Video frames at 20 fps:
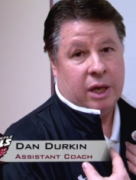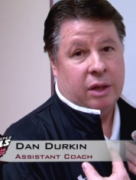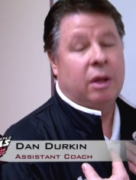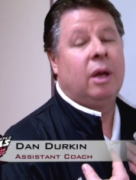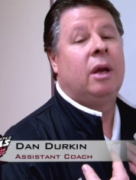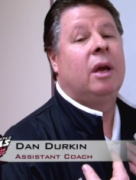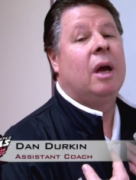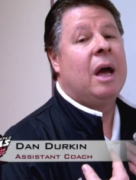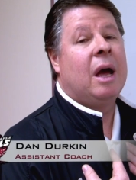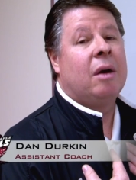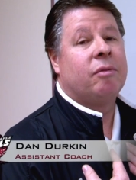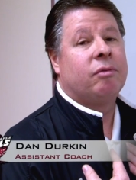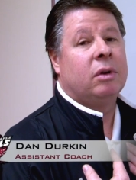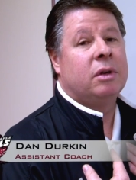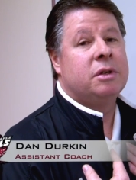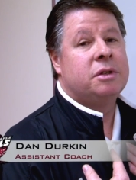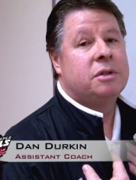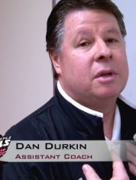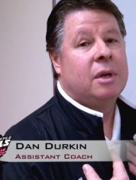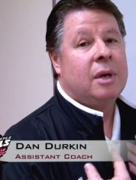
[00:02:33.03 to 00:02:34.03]
in the
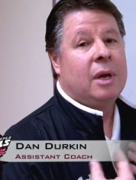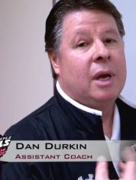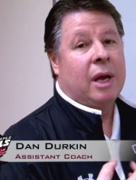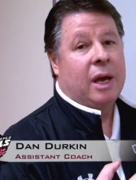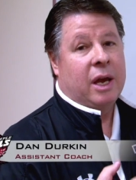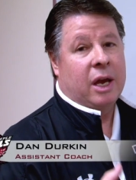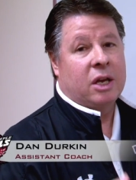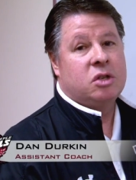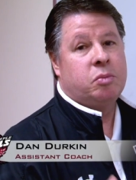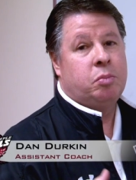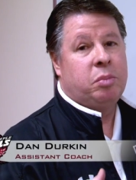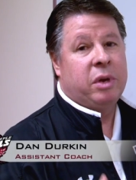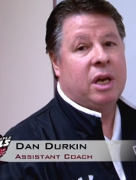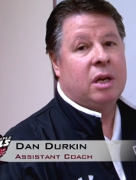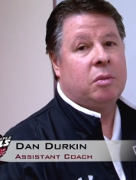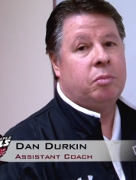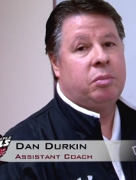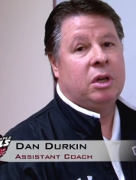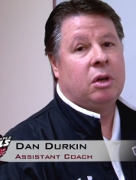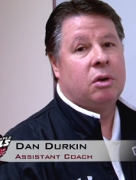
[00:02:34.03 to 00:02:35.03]
conference, has
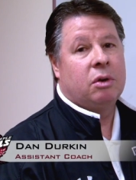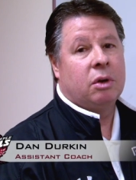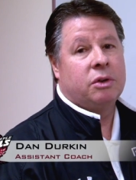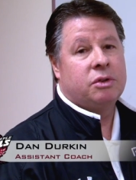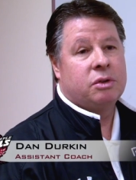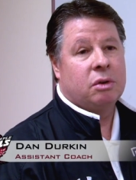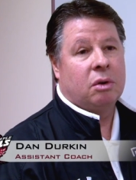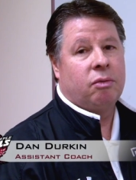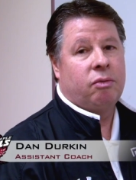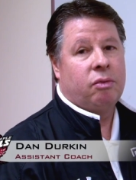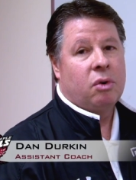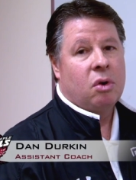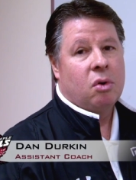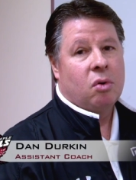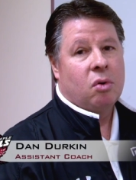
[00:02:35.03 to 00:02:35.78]
been because of